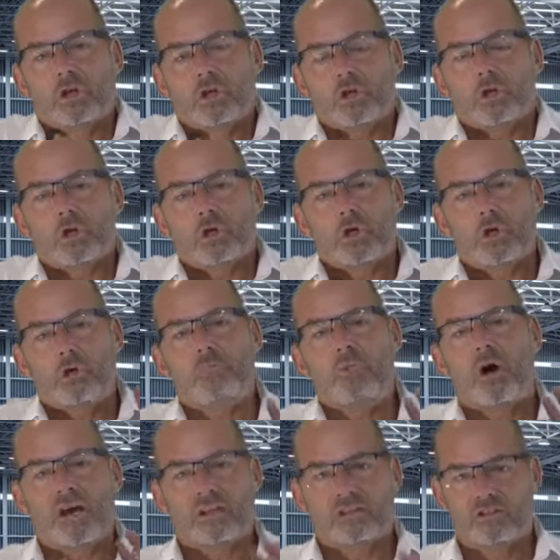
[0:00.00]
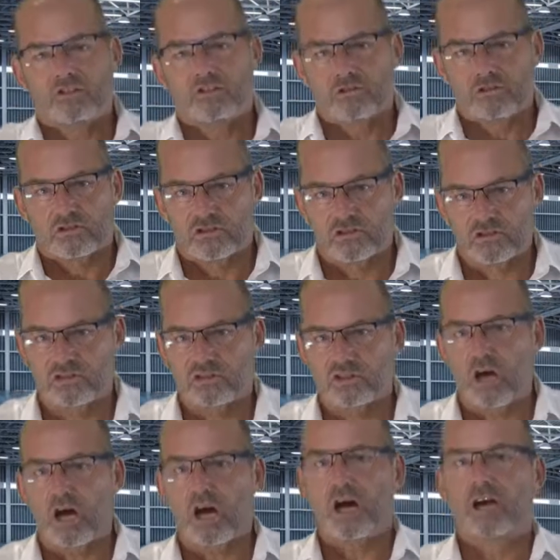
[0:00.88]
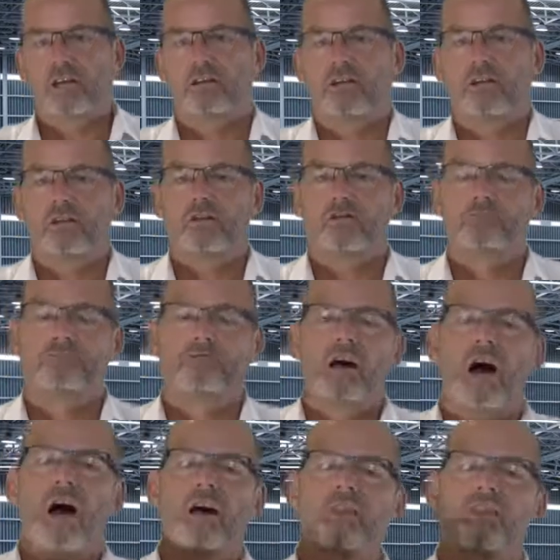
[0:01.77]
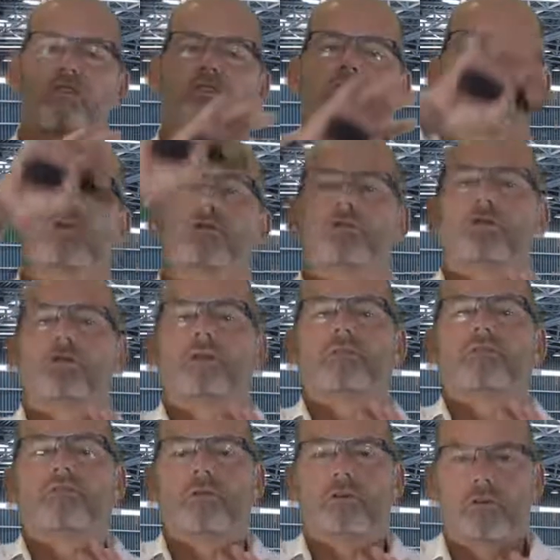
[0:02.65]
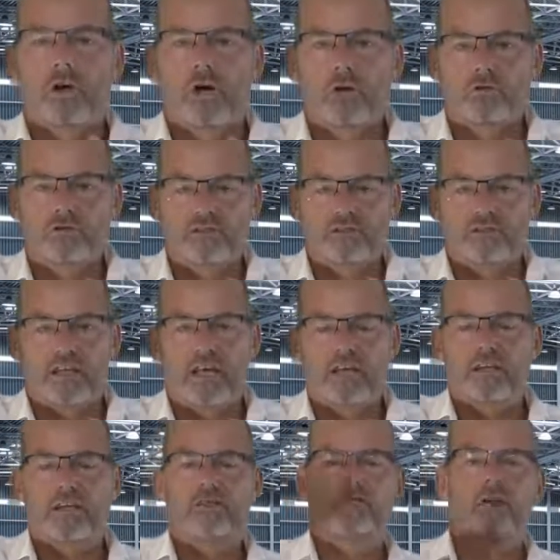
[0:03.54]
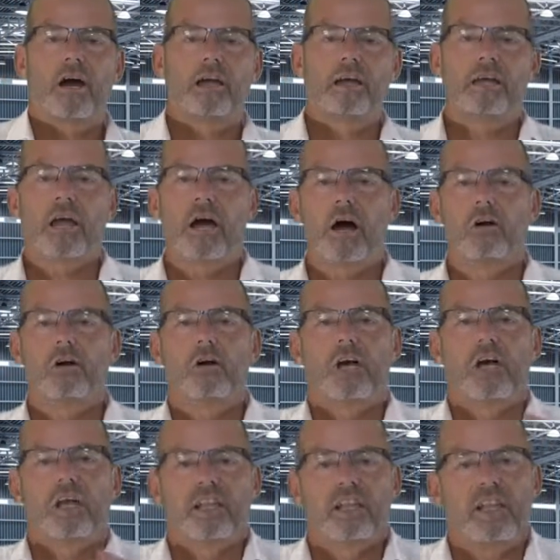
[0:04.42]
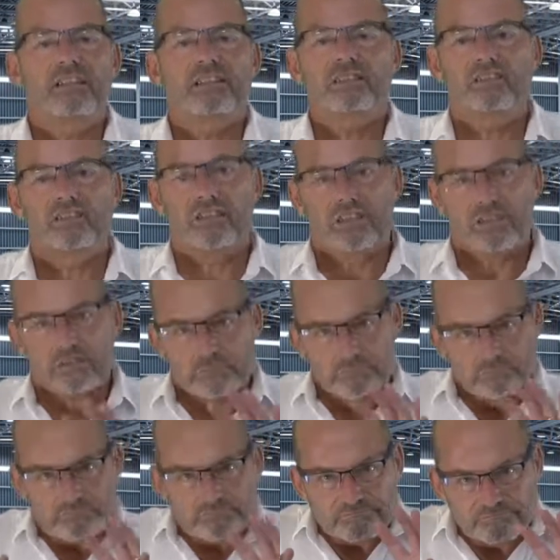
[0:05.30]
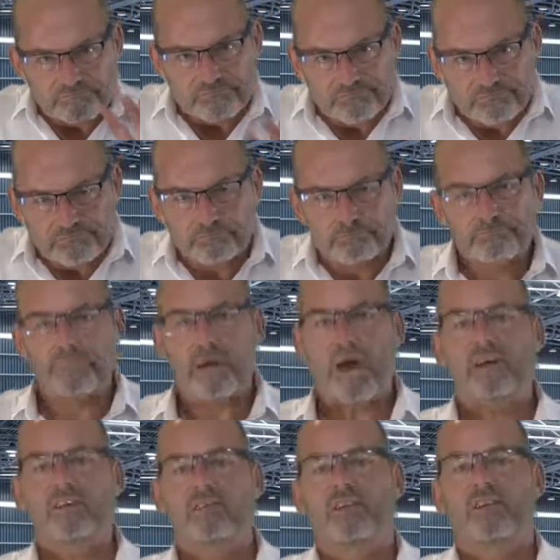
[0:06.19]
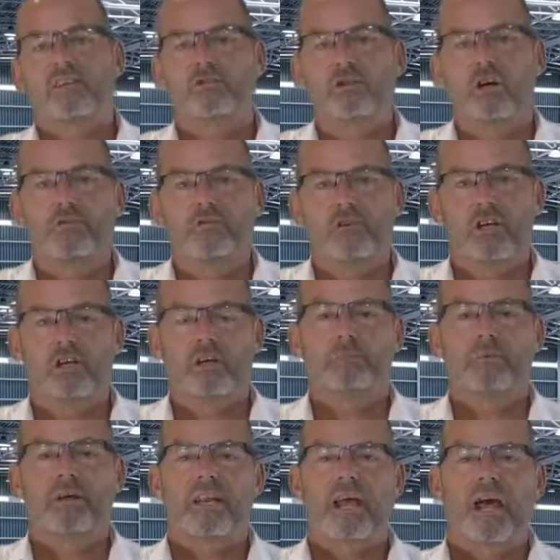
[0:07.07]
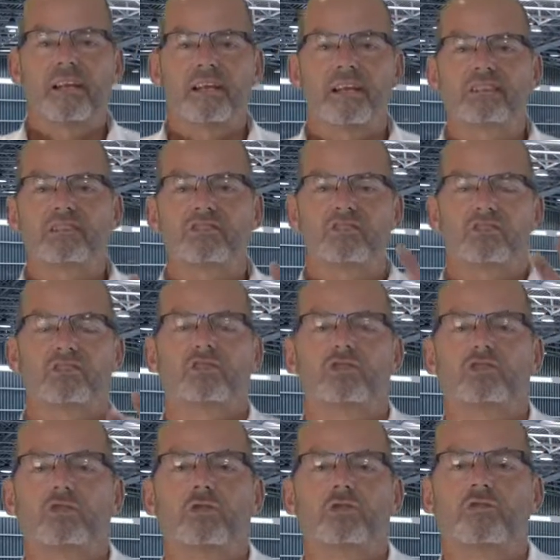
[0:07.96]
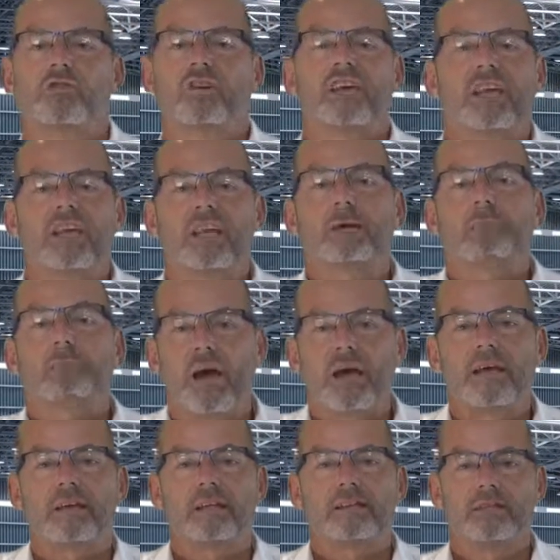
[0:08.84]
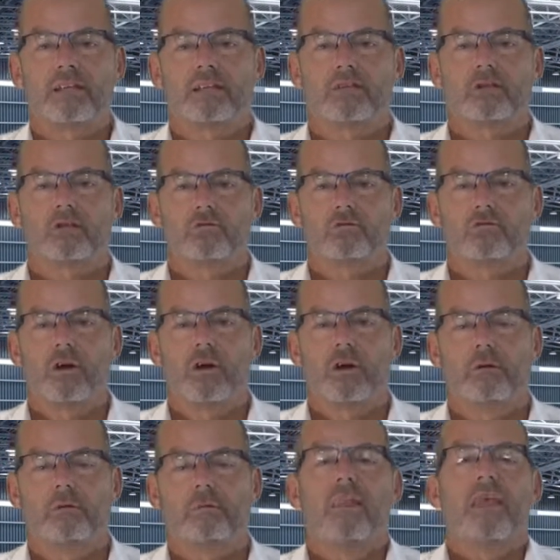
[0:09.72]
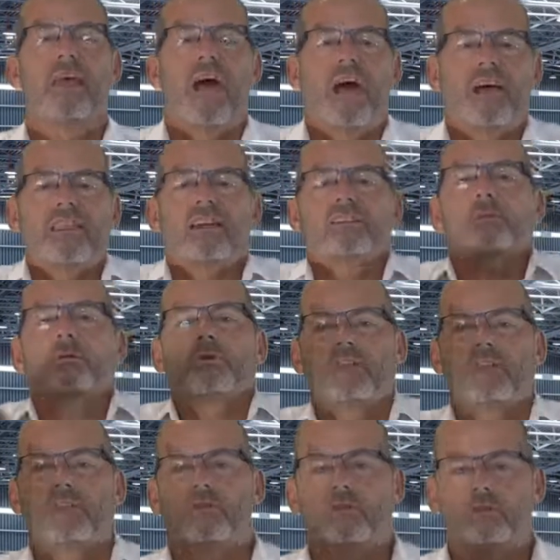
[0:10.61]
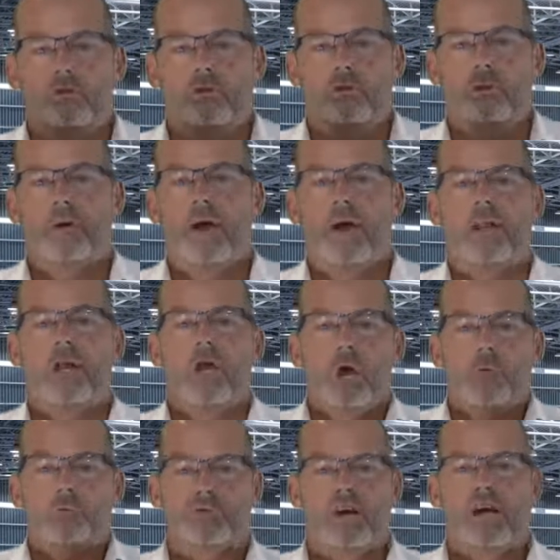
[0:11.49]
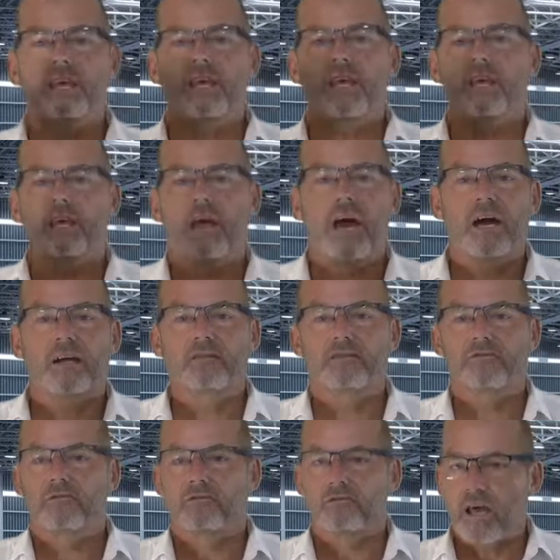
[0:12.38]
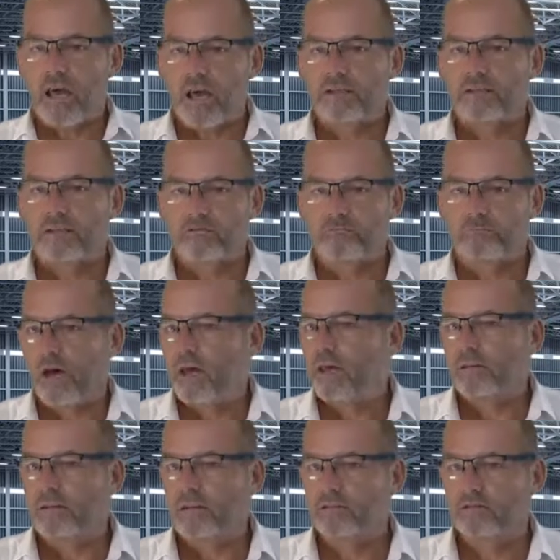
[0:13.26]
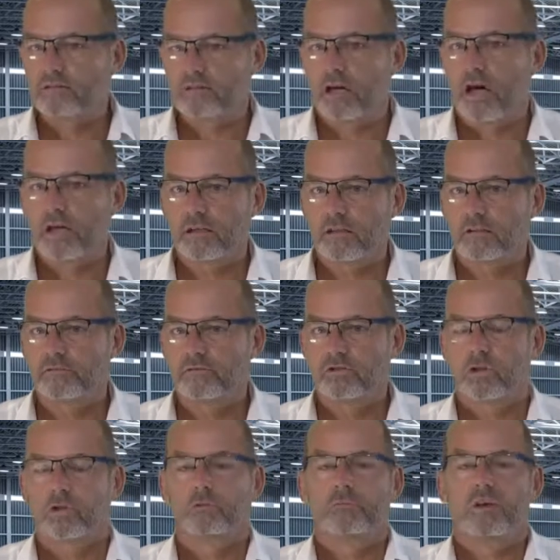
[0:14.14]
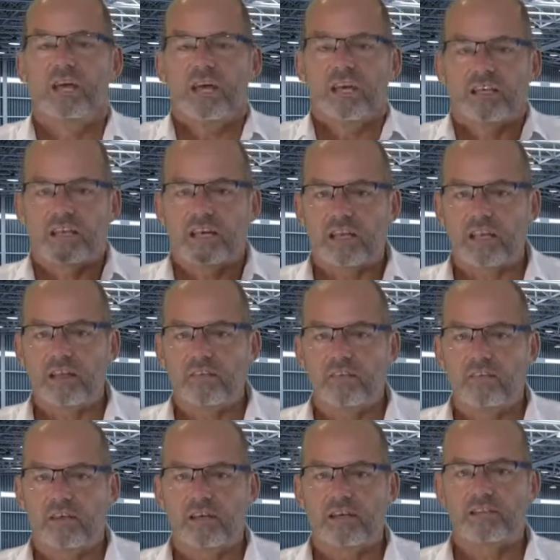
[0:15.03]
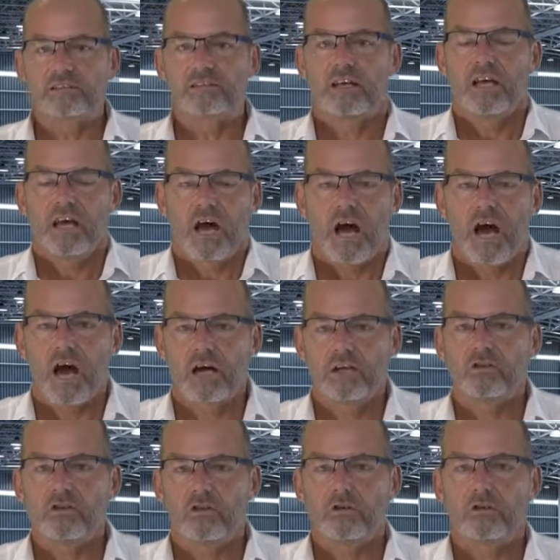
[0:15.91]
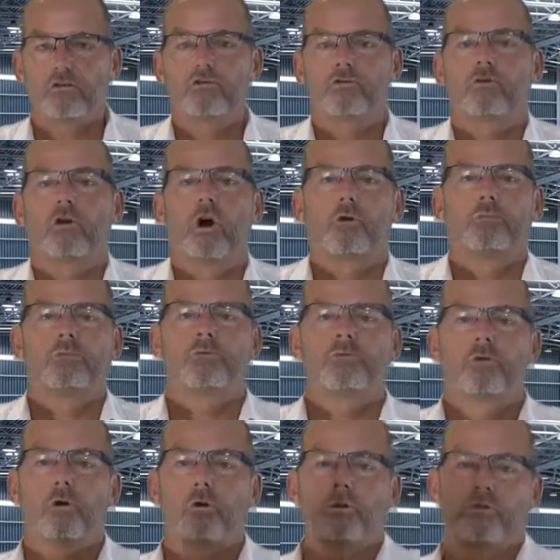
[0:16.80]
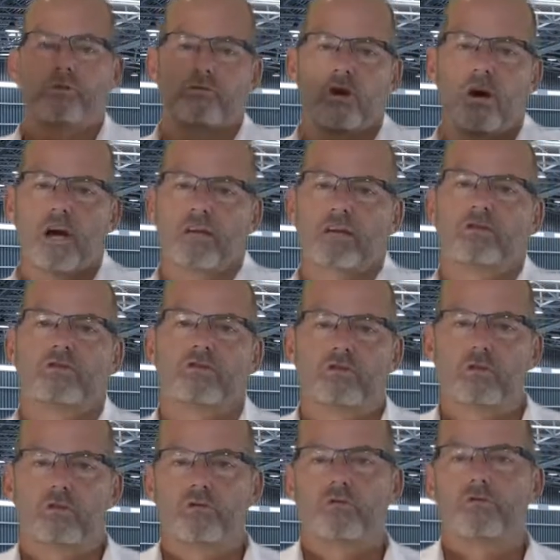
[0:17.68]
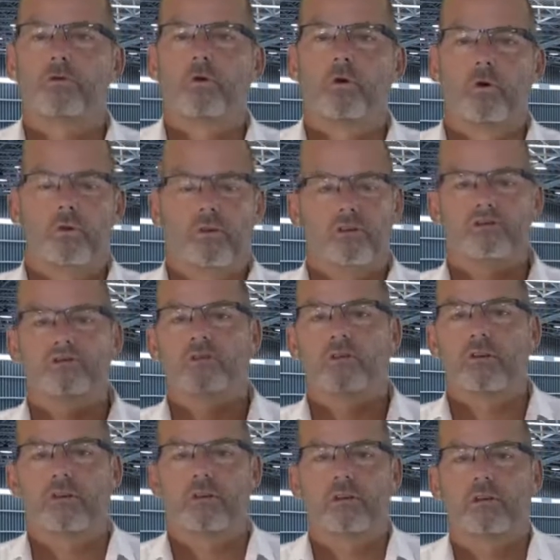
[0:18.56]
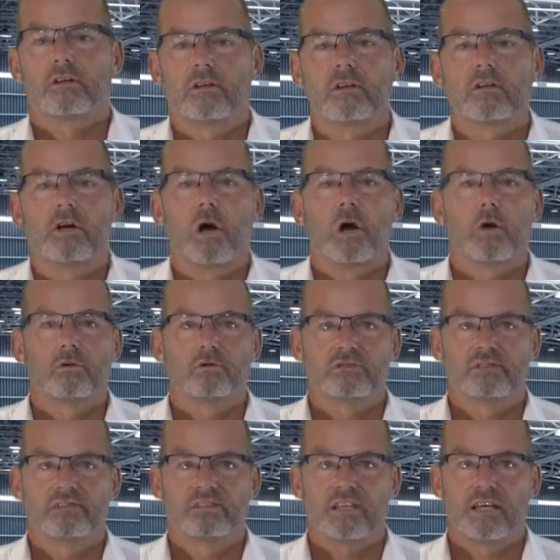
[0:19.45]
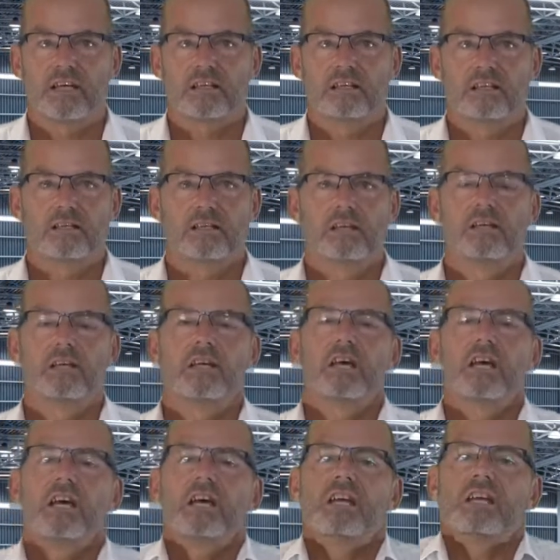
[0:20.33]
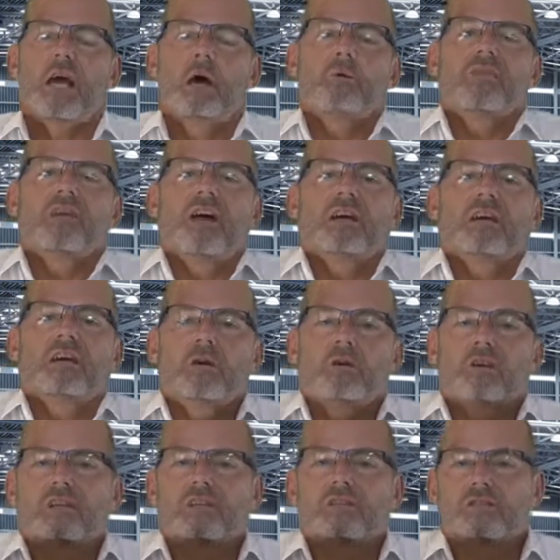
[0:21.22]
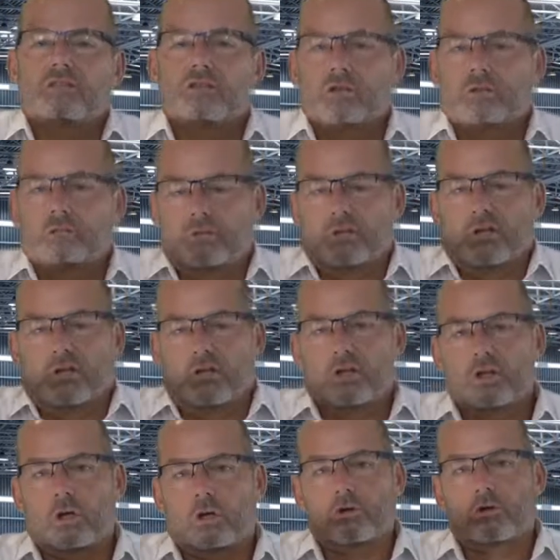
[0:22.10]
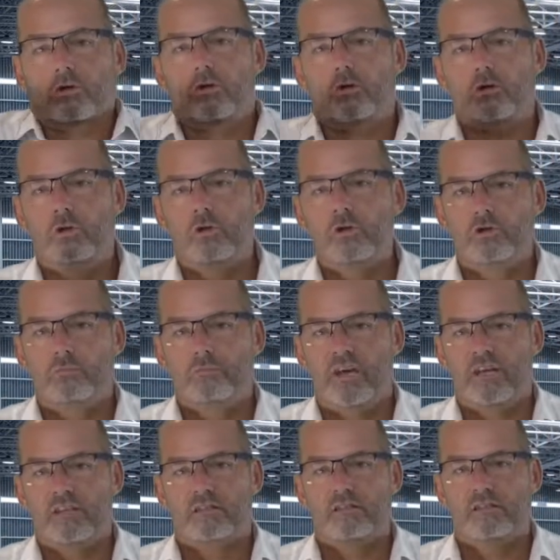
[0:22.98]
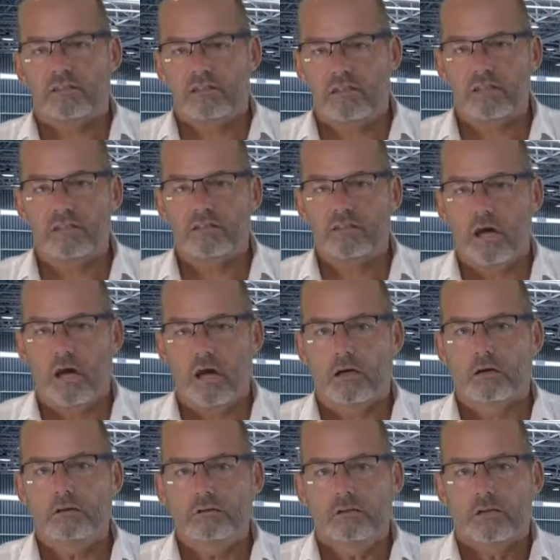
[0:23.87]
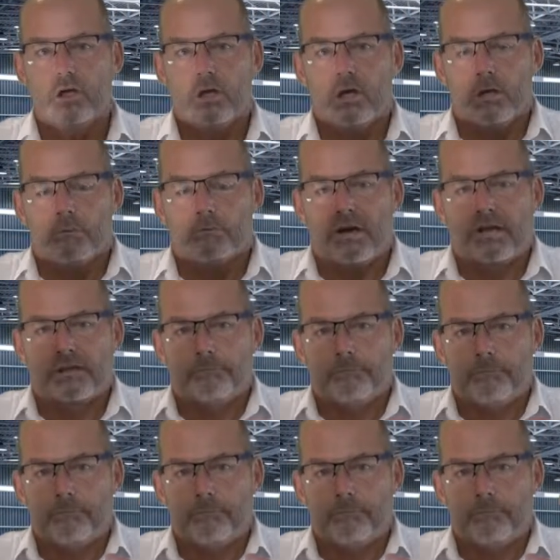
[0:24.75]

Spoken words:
you might decide, rather than shooting for gold standard right now, let's just back things off a little bit and let's just shoot for getting maintenance under control. And that's what this is all about, breaking out of the reactive maintenance cycle of doom, getting things under control before we try to shoot for the sort of the gold standard. Now, without going into, you know, huge amounts of detail, but,